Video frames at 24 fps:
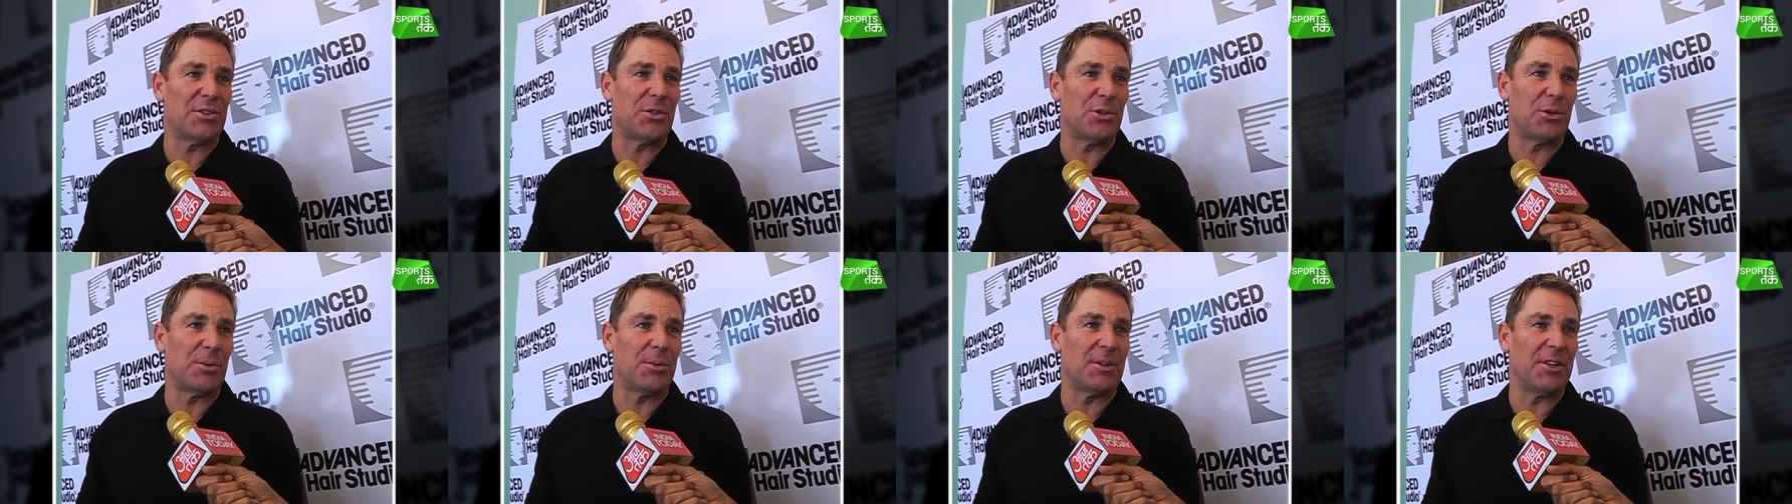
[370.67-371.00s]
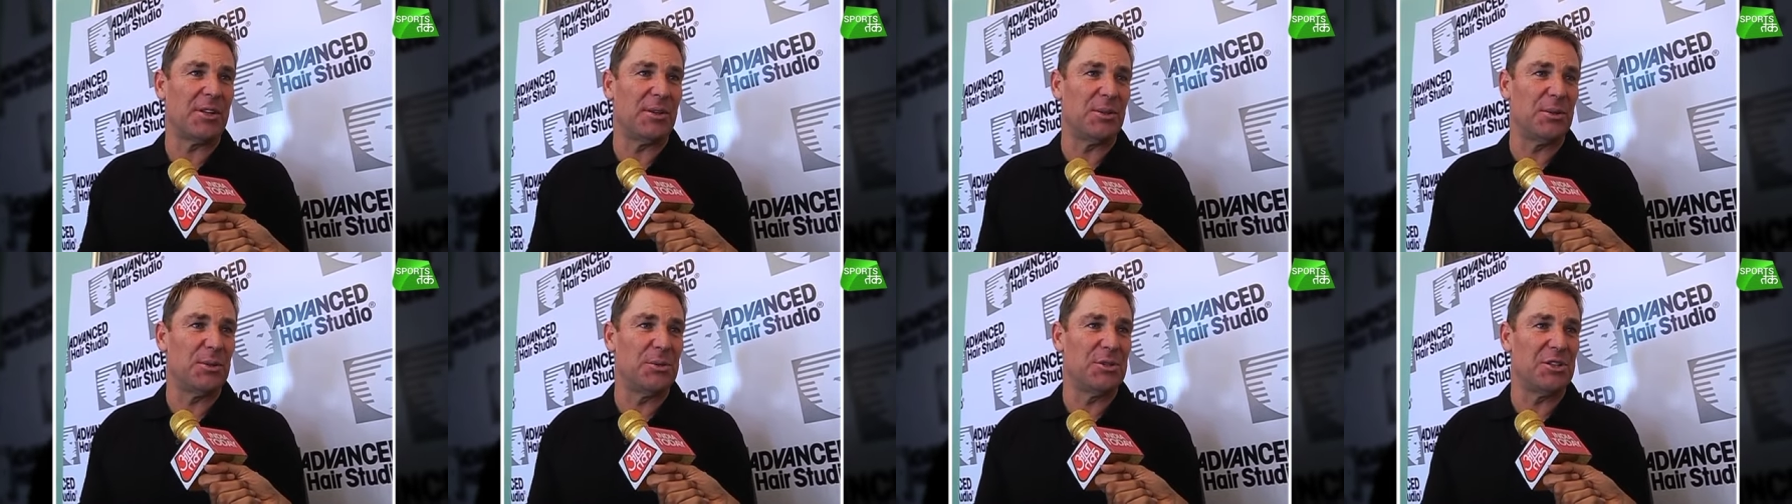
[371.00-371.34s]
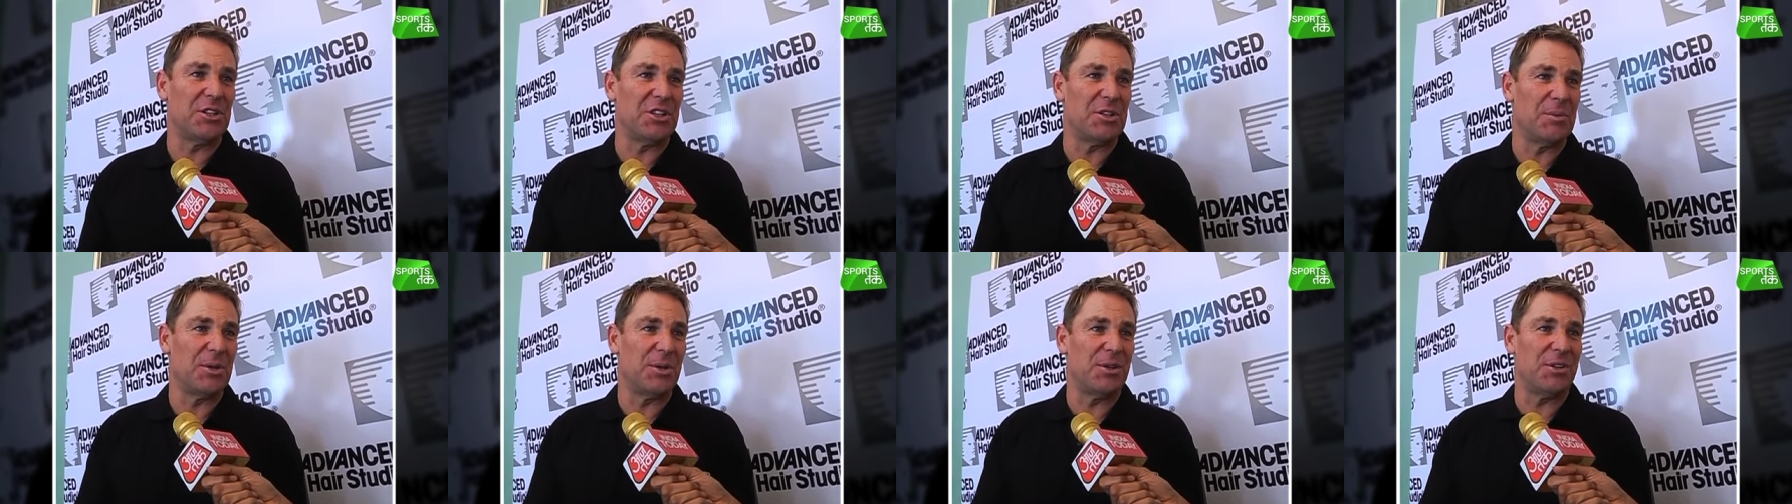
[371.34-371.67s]
the tournament and
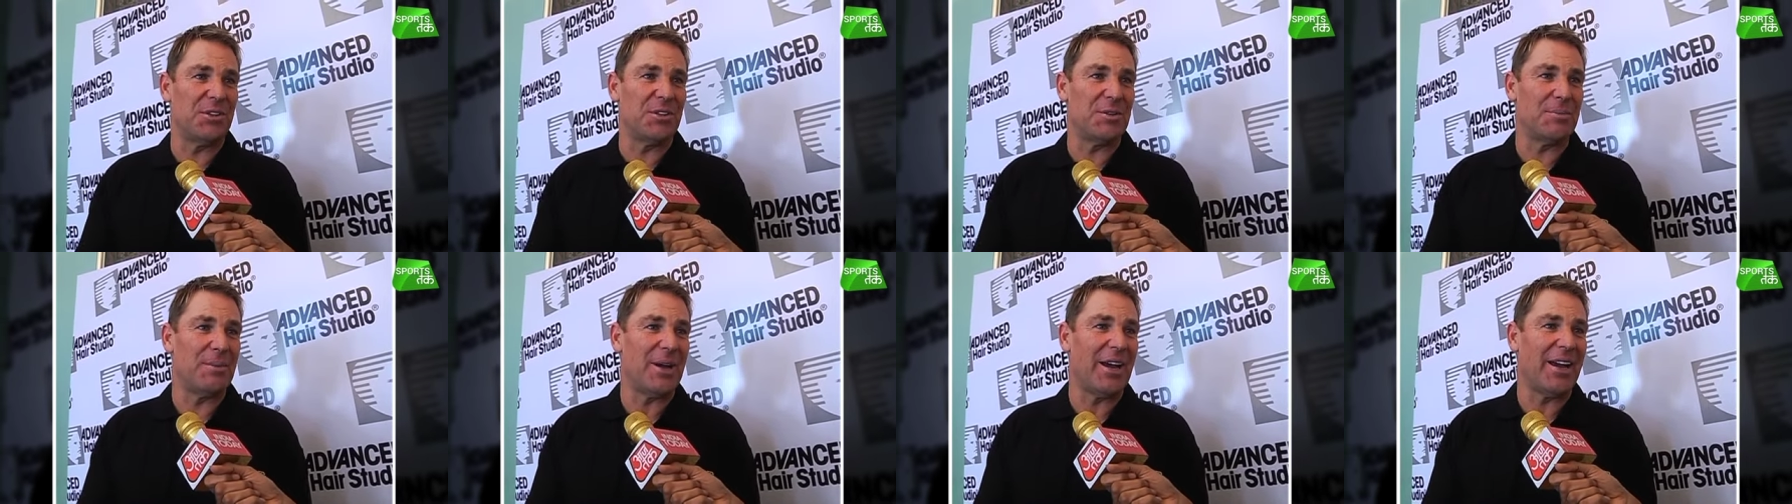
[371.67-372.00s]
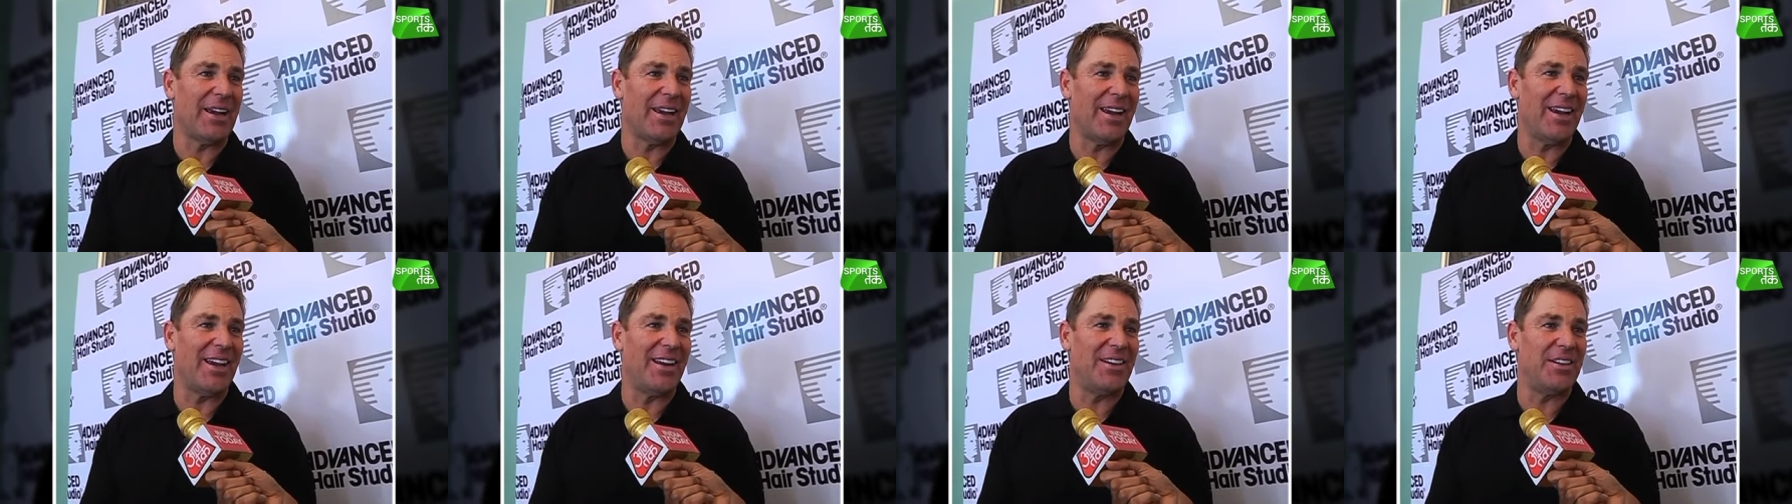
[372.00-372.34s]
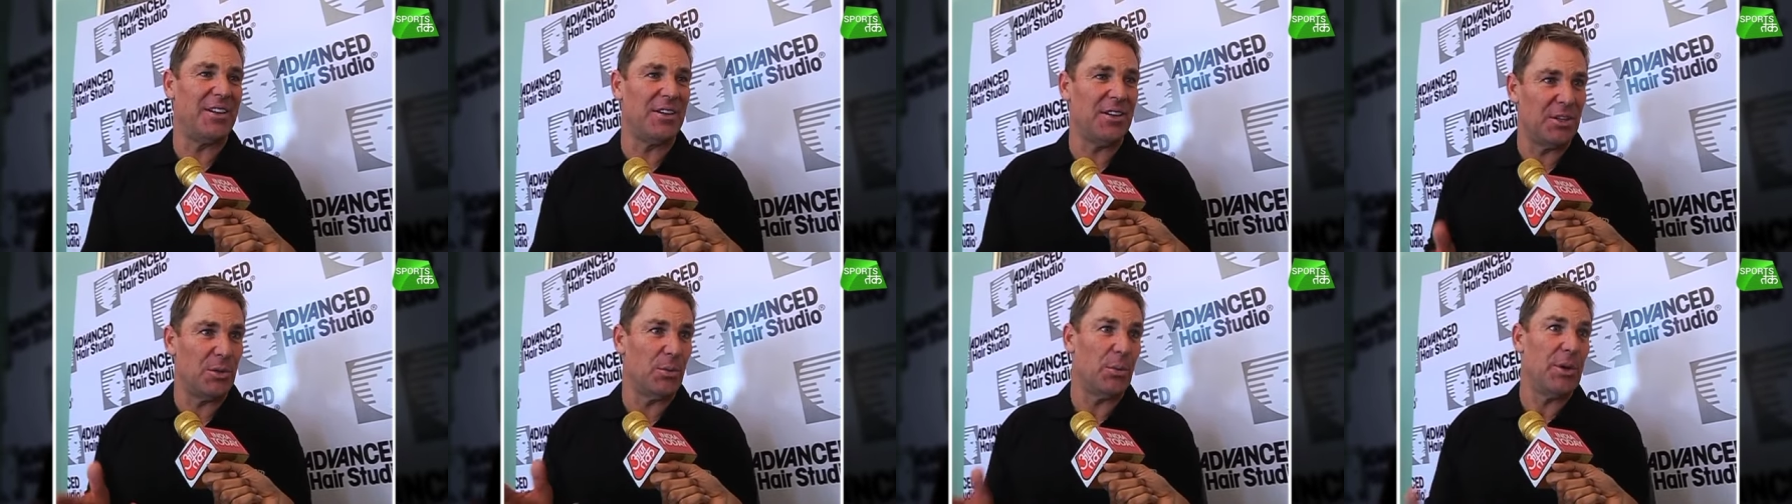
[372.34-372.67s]
losing the middle and the back end.
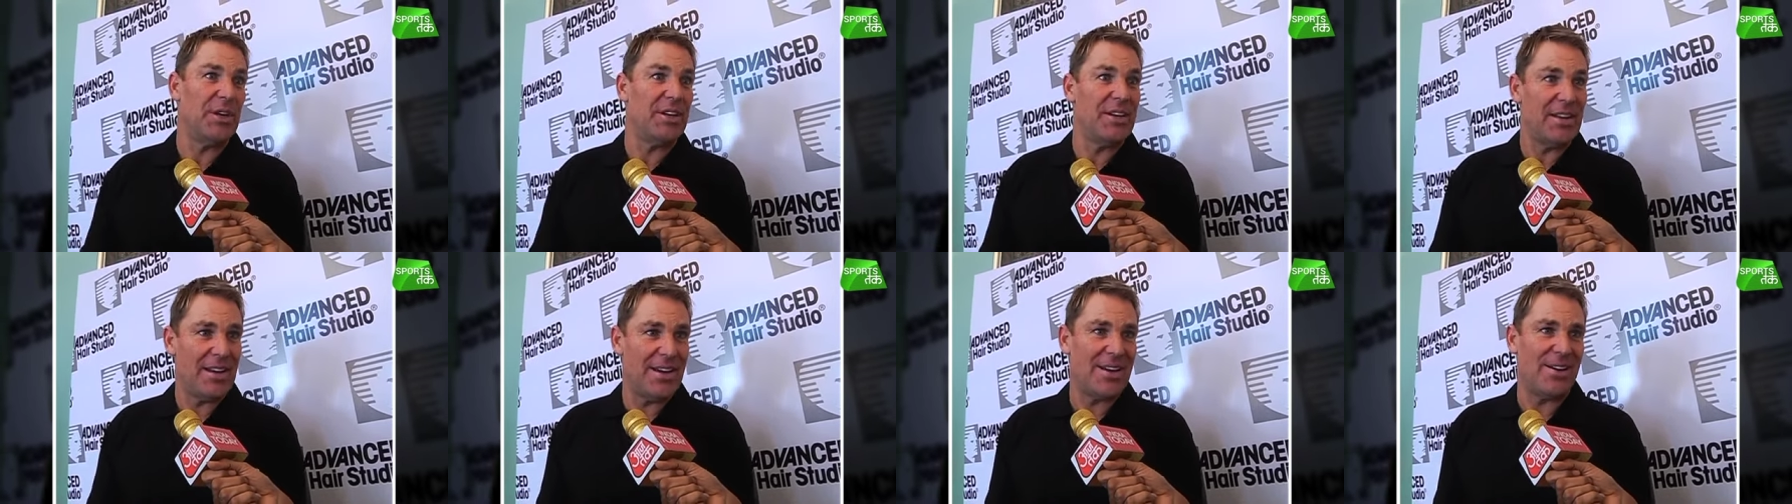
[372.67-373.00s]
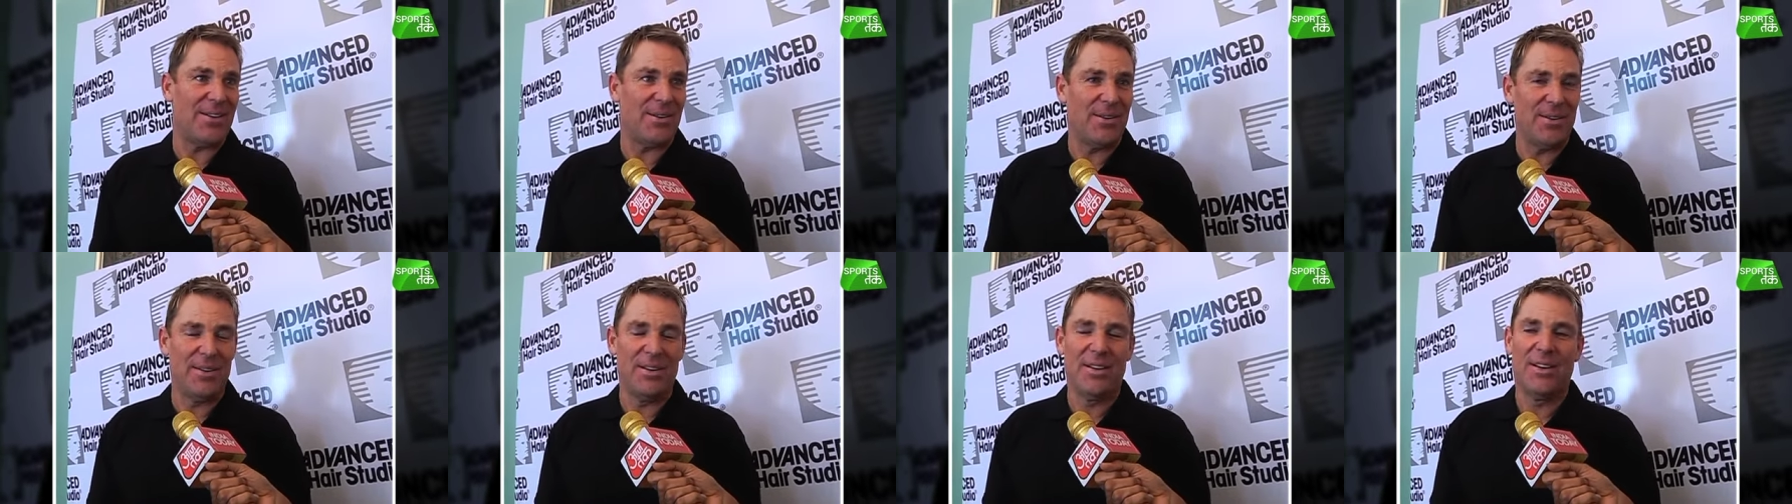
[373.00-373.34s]
You need to win now.